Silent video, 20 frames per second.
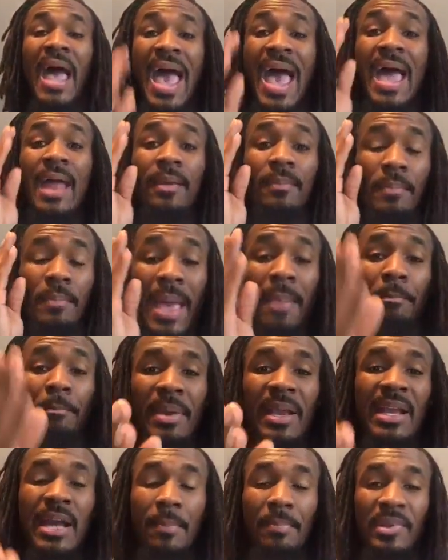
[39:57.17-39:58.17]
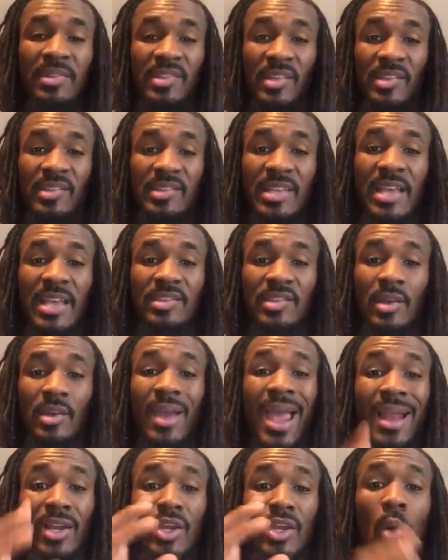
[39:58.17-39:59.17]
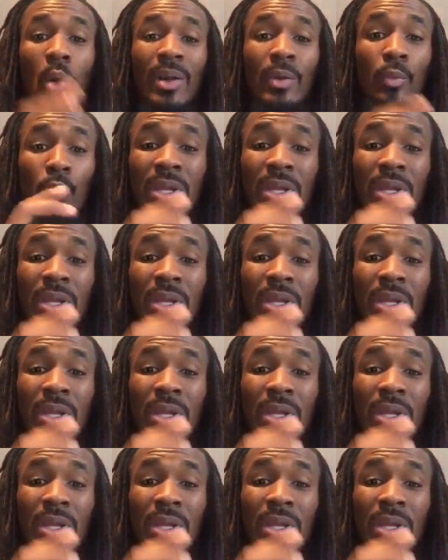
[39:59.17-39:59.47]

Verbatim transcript: and and pick up a successor and go and